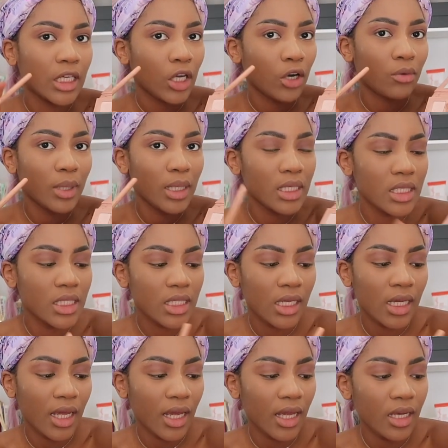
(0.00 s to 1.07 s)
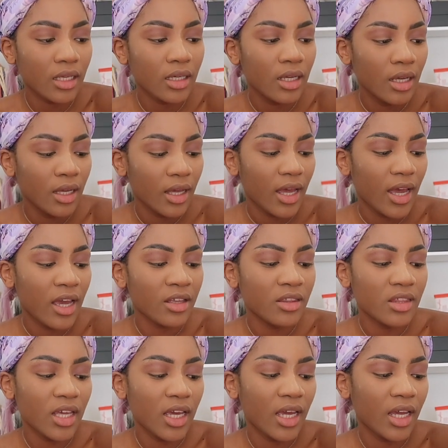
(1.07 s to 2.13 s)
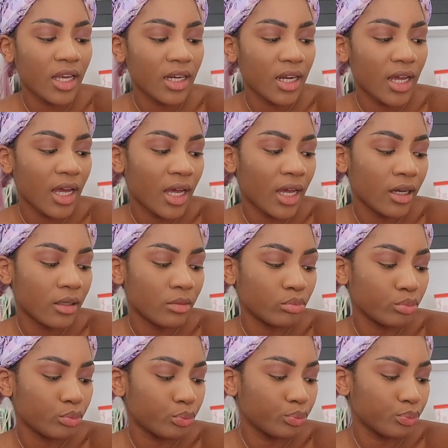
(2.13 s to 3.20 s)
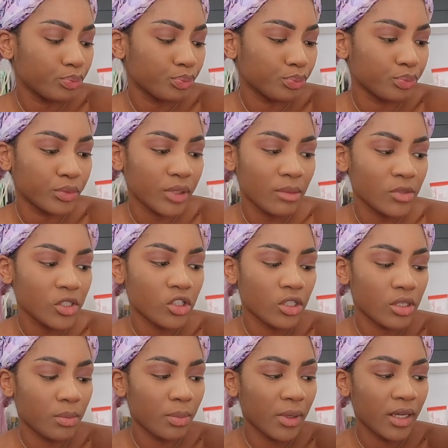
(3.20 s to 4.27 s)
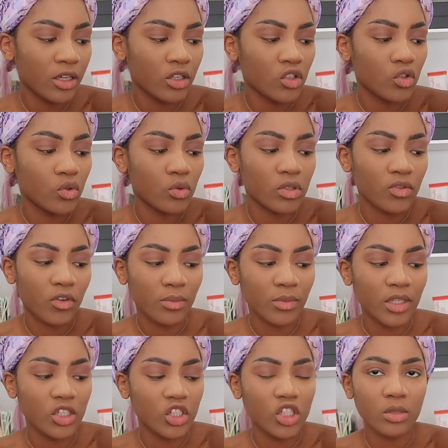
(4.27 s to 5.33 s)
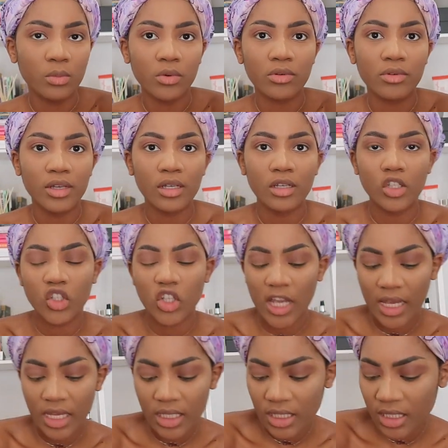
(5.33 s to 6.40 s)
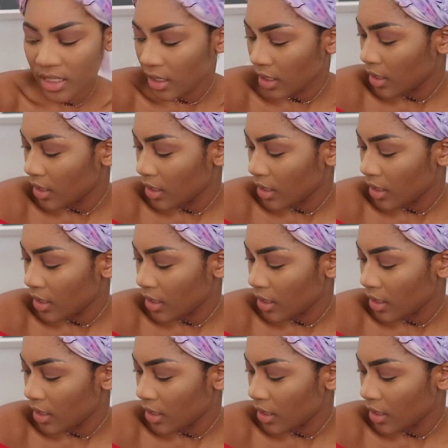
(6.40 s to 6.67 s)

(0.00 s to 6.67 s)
crease again, and then I'm just gonna pick and choose from these shimmery shades.